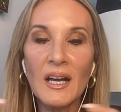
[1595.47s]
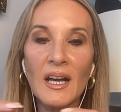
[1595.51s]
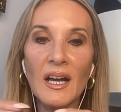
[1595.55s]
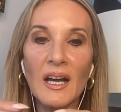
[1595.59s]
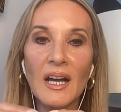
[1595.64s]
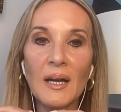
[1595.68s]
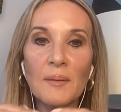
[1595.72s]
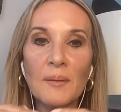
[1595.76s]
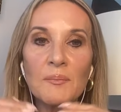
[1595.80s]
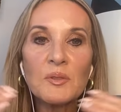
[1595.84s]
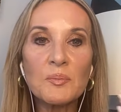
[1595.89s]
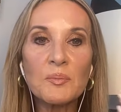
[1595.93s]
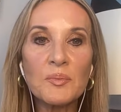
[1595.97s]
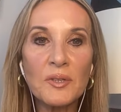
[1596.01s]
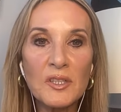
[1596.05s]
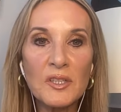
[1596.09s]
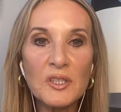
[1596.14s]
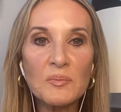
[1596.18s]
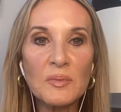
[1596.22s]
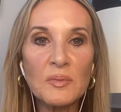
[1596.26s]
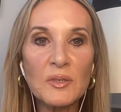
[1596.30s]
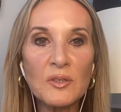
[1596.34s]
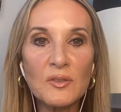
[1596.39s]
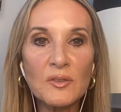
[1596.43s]
I'm depressed
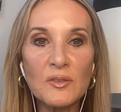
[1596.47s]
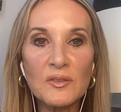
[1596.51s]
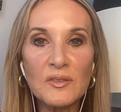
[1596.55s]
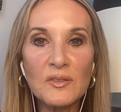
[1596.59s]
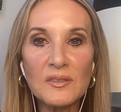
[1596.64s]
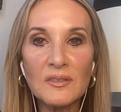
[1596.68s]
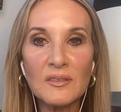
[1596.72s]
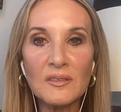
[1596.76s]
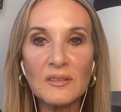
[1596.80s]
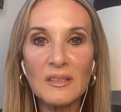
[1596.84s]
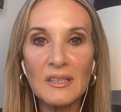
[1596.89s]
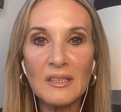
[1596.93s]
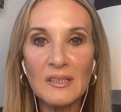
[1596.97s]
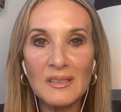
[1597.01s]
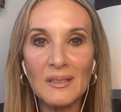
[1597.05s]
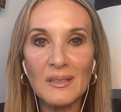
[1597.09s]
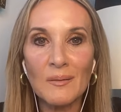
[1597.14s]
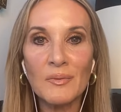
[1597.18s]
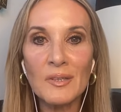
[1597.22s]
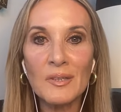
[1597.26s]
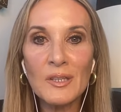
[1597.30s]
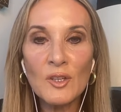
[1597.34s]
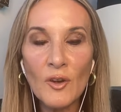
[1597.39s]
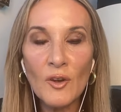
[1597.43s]
because there's
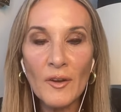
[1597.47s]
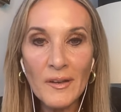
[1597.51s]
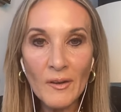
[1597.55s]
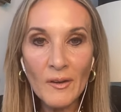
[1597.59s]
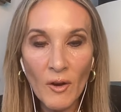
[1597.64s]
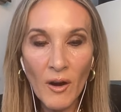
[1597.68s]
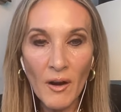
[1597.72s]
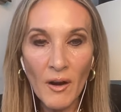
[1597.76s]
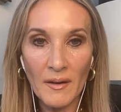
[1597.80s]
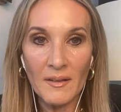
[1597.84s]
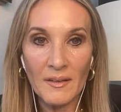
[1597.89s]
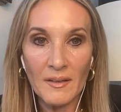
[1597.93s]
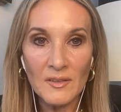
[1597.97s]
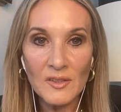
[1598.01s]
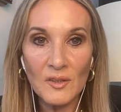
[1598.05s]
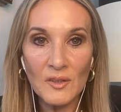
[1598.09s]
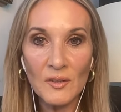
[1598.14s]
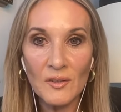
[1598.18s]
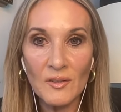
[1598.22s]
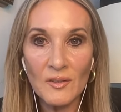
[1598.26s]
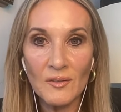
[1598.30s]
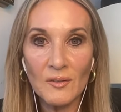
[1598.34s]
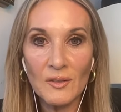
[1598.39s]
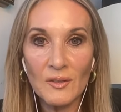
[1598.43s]
something going on.
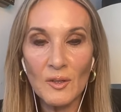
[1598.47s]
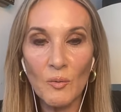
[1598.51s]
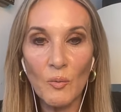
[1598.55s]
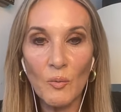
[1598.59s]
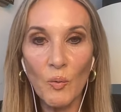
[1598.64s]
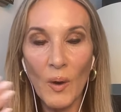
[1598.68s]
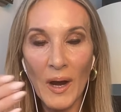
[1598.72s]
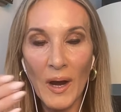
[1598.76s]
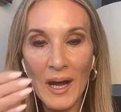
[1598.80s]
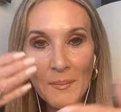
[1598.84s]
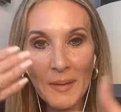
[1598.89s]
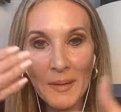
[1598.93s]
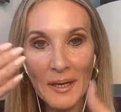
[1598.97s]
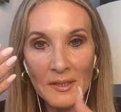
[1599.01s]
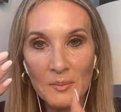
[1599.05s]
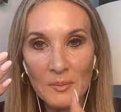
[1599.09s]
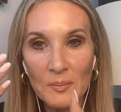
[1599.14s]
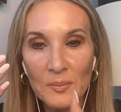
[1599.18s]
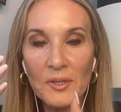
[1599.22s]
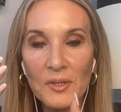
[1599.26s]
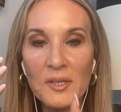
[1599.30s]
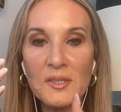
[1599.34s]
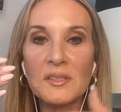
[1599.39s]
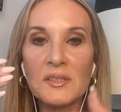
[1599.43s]
So, you know, why am I
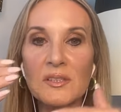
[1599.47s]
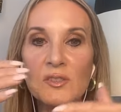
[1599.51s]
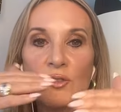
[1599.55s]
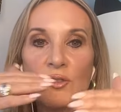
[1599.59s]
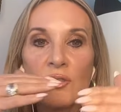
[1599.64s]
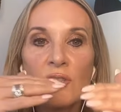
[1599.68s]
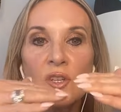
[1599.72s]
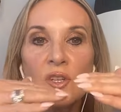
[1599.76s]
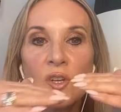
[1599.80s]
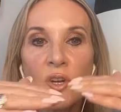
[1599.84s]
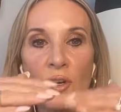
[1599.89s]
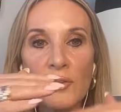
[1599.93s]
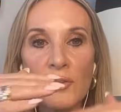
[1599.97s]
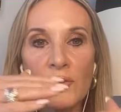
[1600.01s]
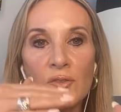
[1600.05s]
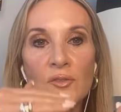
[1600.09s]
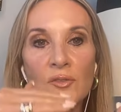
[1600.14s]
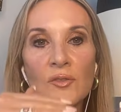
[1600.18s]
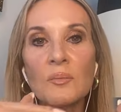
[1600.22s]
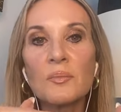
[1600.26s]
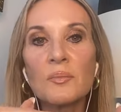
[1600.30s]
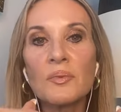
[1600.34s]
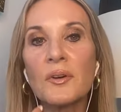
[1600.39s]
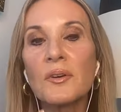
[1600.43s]
depressed? And you can go through a
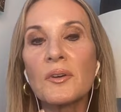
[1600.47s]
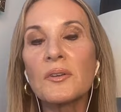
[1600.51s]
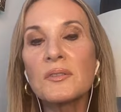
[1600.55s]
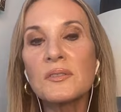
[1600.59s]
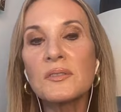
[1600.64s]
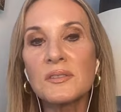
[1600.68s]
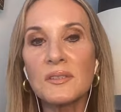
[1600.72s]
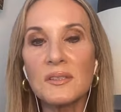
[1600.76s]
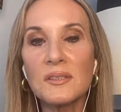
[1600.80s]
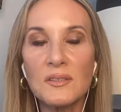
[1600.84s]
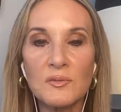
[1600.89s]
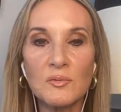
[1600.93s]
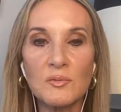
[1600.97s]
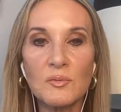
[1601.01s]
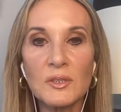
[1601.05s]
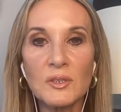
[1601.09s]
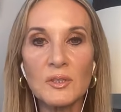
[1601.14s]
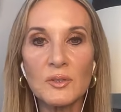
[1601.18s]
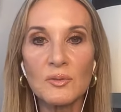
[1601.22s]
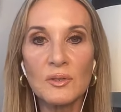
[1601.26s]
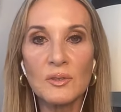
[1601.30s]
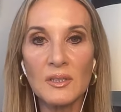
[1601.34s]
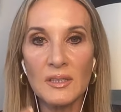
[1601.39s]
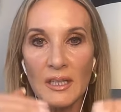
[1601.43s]
process where
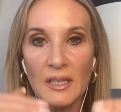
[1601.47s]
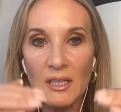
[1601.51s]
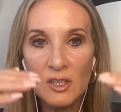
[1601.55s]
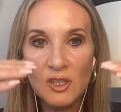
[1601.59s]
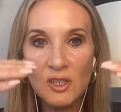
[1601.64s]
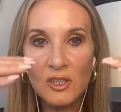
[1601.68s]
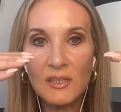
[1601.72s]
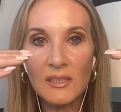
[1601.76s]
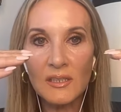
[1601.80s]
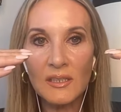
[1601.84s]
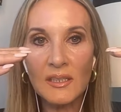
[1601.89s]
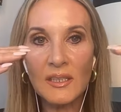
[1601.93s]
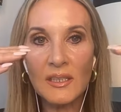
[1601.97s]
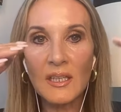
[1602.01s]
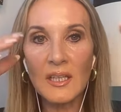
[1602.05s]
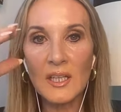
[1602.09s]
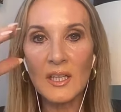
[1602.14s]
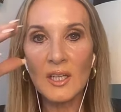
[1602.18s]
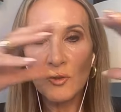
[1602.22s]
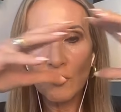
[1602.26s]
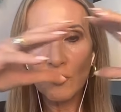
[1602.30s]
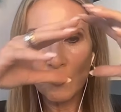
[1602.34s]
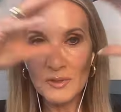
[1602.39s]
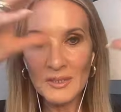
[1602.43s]
you can actually
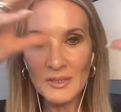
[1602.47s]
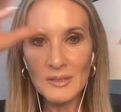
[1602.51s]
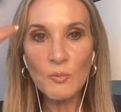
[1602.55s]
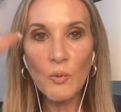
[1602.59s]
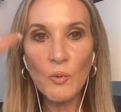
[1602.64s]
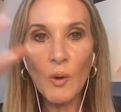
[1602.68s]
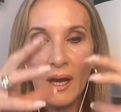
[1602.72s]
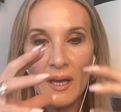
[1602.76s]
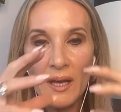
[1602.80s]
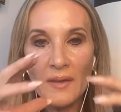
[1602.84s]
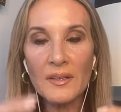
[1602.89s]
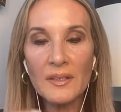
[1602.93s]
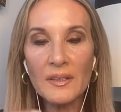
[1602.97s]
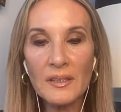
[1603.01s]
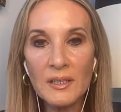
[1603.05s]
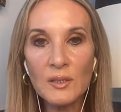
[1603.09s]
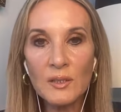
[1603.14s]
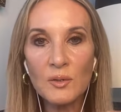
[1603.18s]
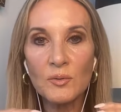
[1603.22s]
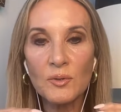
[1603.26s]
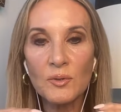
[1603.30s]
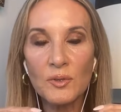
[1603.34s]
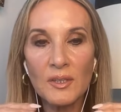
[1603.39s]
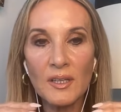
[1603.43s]
rewire the
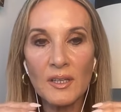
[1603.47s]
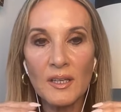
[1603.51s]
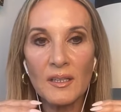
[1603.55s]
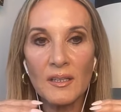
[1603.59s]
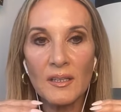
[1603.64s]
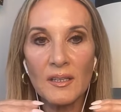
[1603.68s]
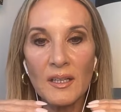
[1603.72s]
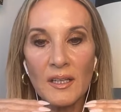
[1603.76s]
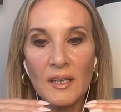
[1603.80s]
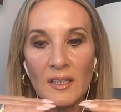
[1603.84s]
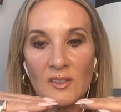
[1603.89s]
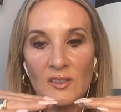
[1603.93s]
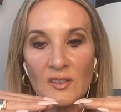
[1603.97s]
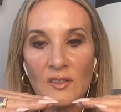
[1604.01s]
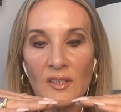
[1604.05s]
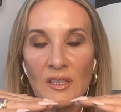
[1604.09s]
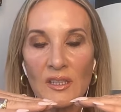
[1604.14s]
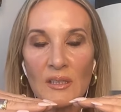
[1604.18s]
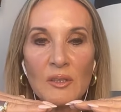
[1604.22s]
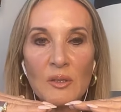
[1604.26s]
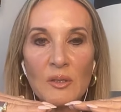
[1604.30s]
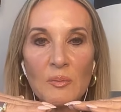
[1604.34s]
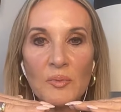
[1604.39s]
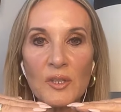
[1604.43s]
network. And so then
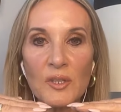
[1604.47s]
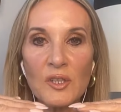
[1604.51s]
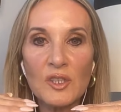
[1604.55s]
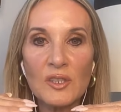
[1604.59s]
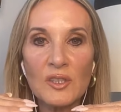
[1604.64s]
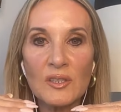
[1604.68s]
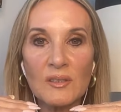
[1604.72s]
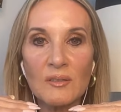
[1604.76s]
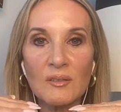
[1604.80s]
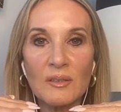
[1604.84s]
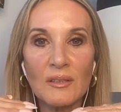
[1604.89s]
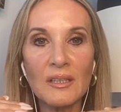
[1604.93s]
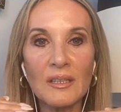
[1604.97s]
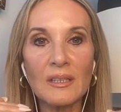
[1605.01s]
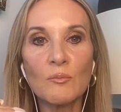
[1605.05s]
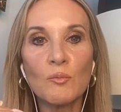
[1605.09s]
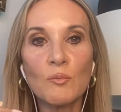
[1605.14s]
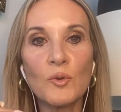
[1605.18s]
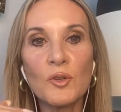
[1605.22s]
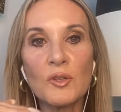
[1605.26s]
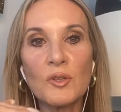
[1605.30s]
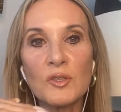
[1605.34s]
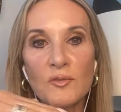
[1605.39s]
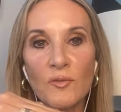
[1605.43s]
depression then
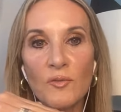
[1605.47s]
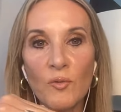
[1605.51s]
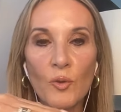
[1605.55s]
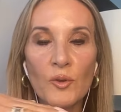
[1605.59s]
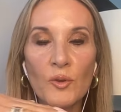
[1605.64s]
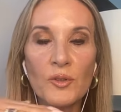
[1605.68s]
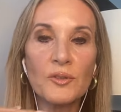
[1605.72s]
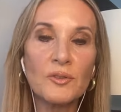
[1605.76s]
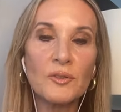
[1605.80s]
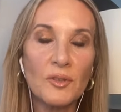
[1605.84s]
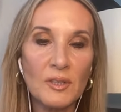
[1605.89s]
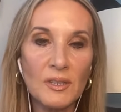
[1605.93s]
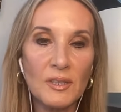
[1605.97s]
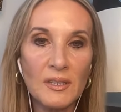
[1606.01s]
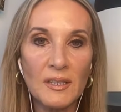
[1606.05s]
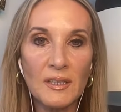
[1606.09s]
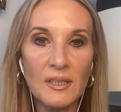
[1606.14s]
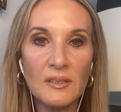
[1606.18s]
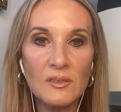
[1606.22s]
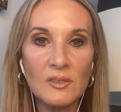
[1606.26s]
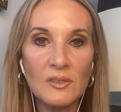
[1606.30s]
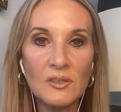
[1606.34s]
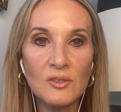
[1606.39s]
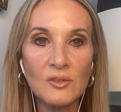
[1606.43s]
works for you, not
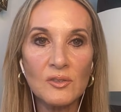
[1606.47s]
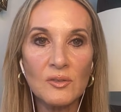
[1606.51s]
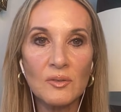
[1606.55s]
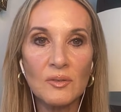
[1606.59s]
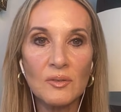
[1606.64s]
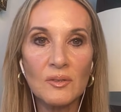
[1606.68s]
against you.